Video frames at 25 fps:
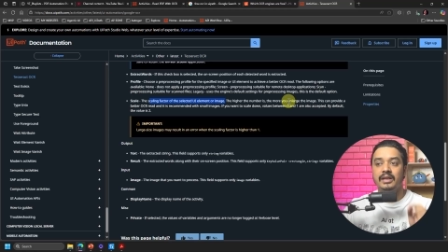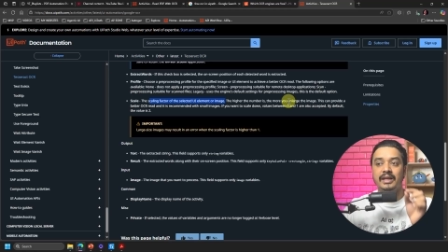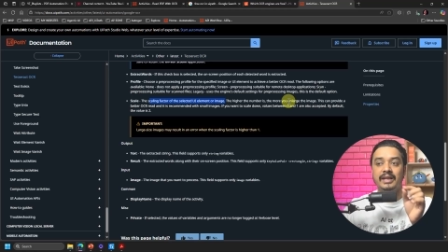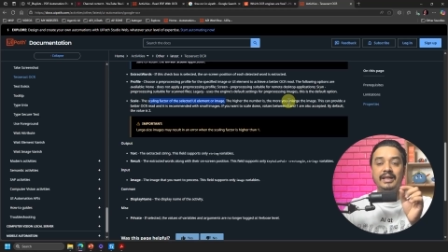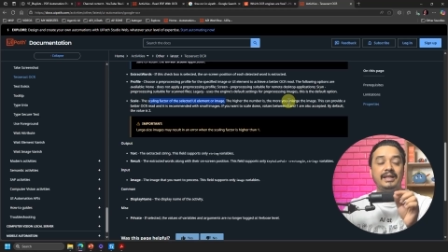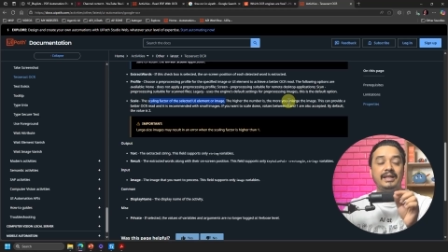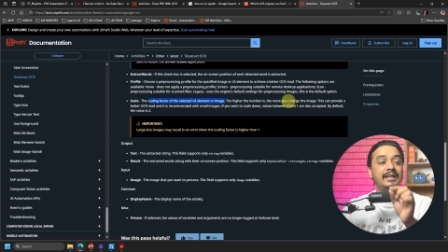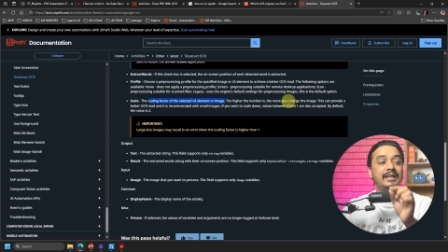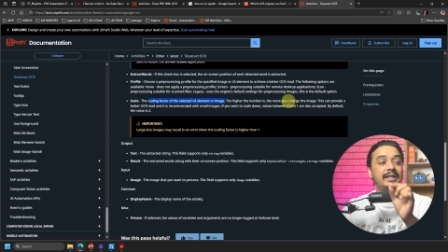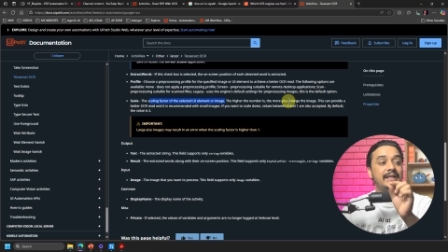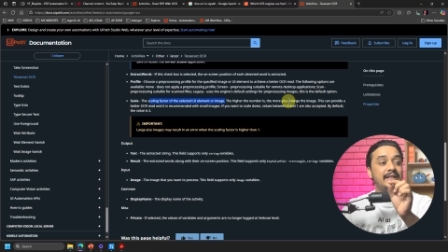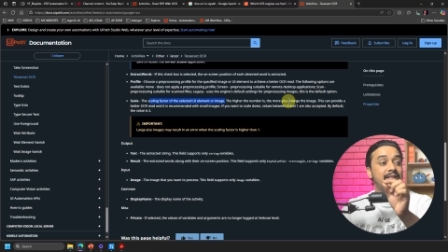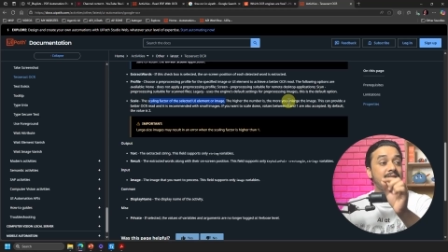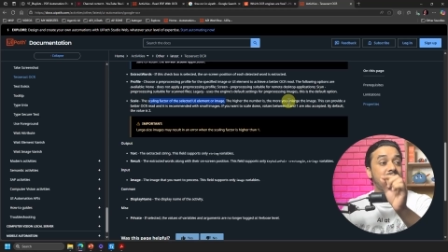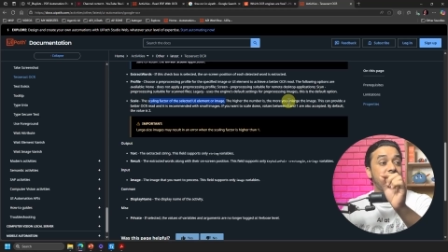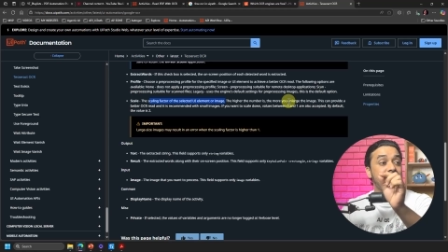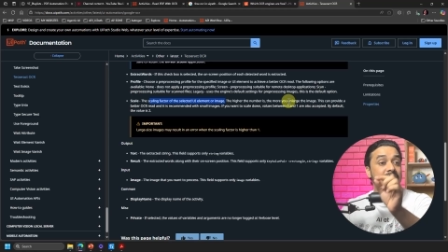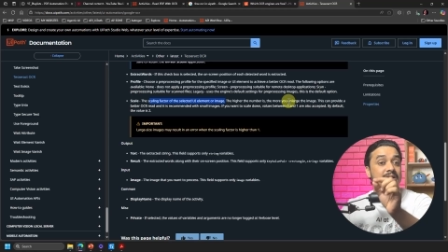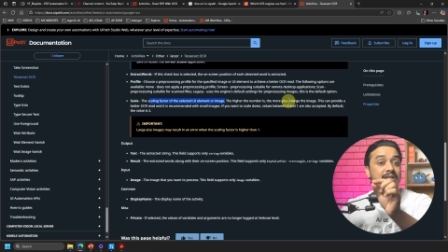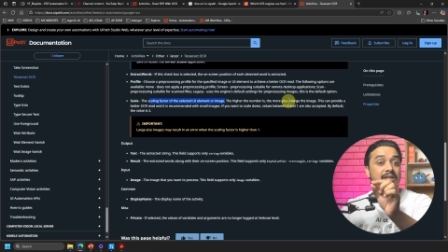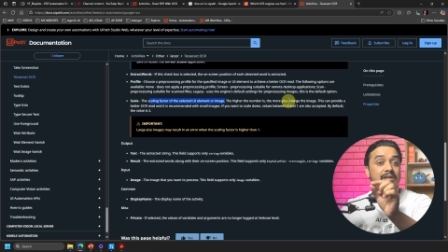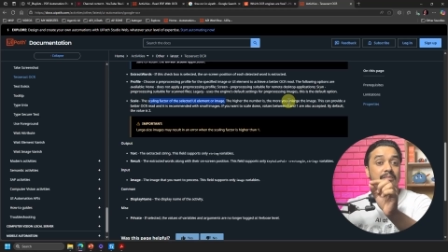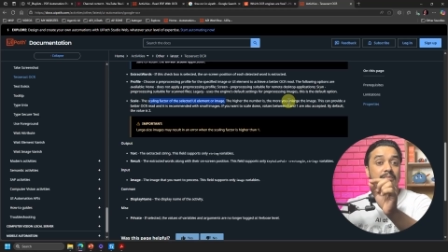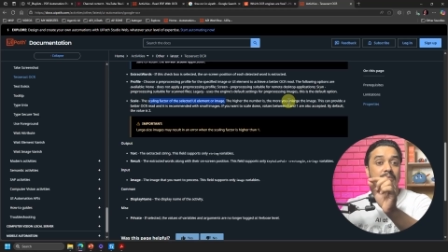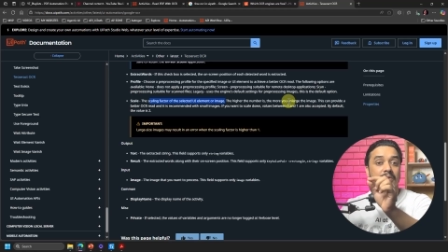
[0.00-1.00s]
increase
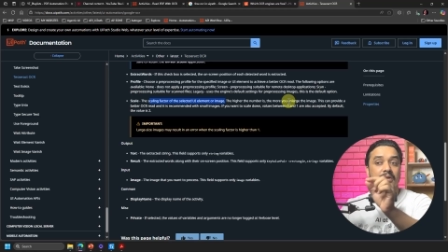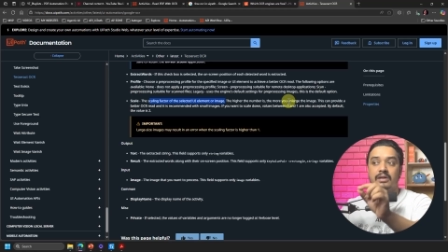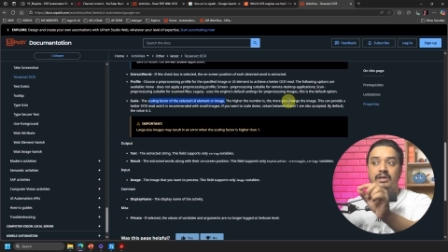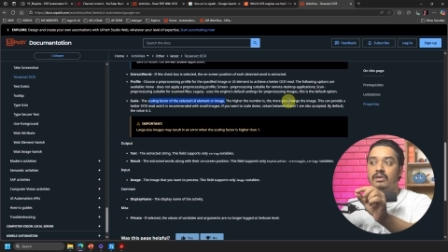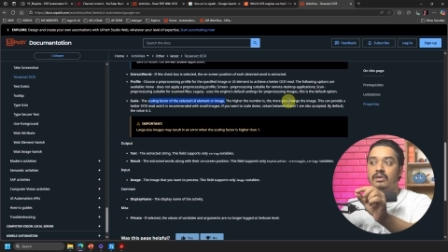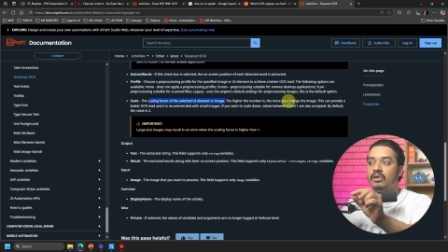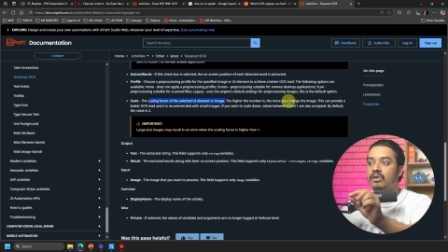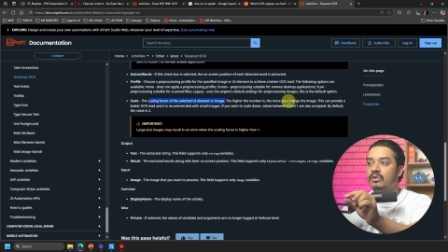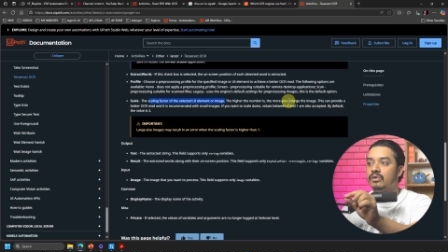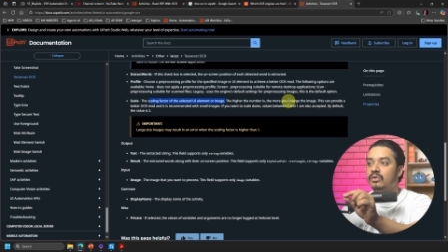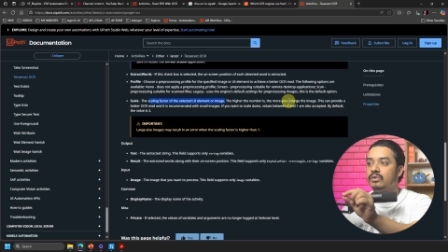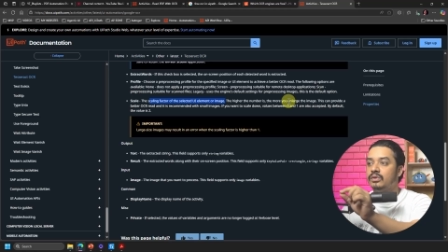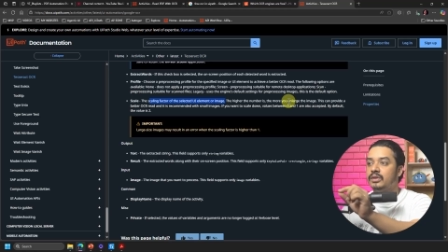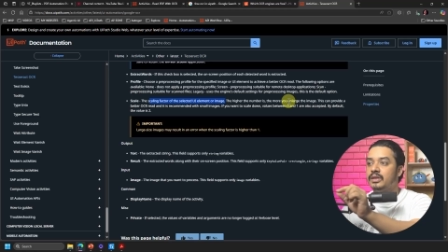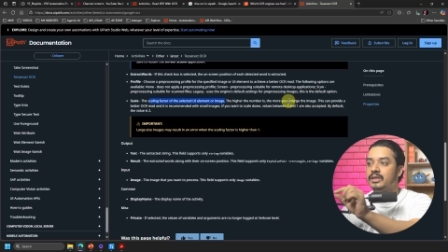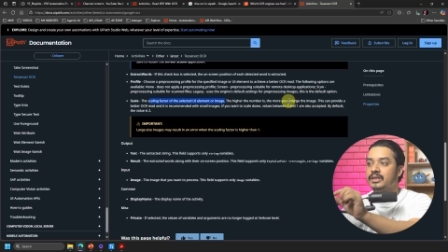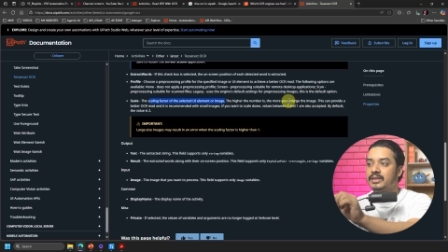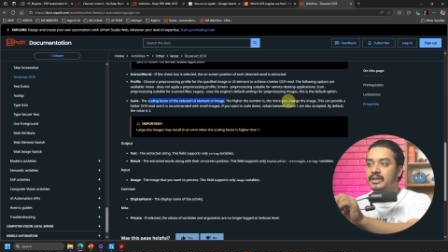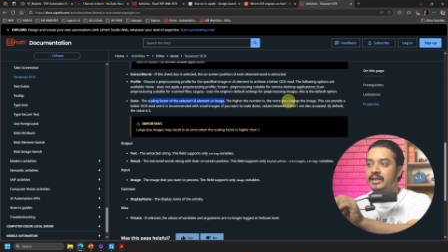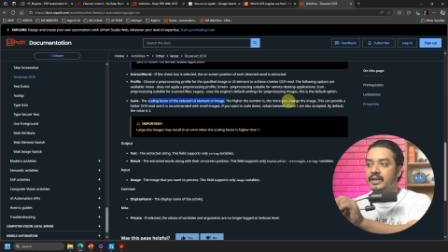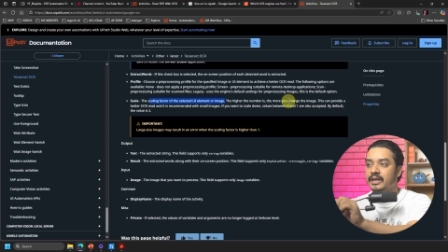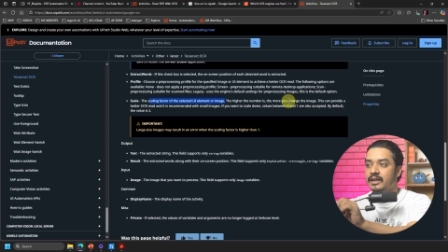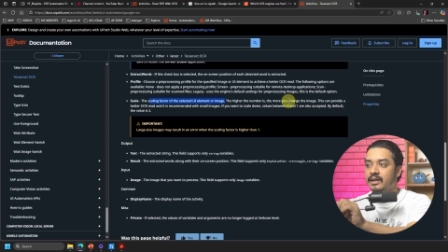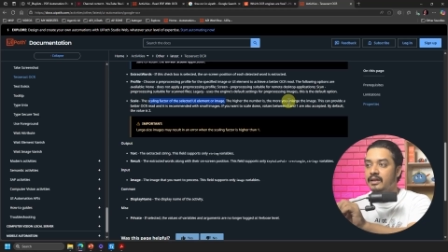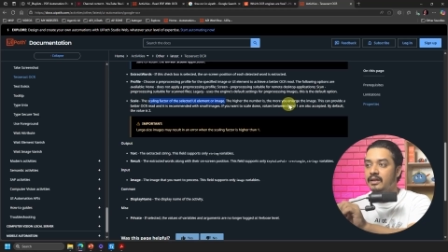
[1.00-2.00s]
this number onto the
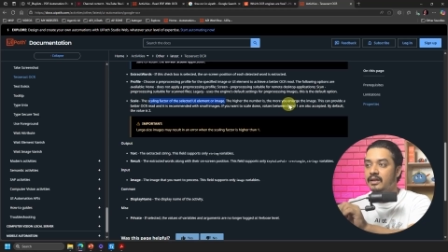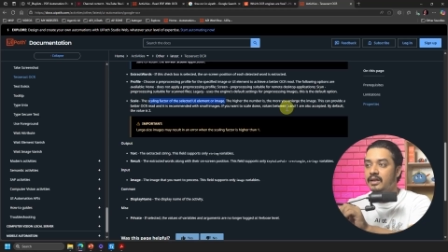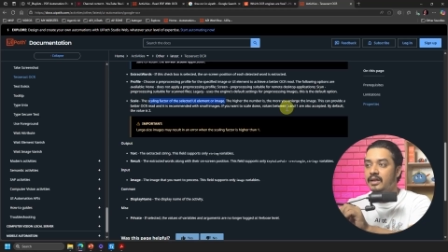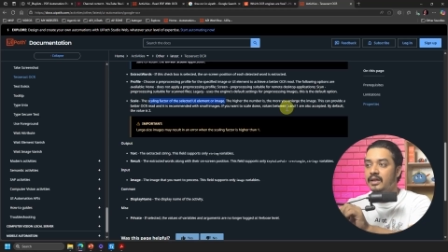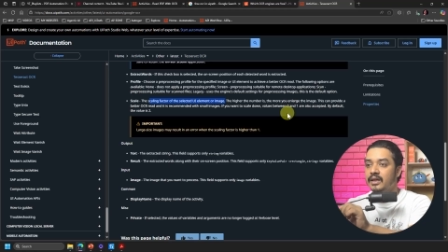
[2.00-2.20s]
scale.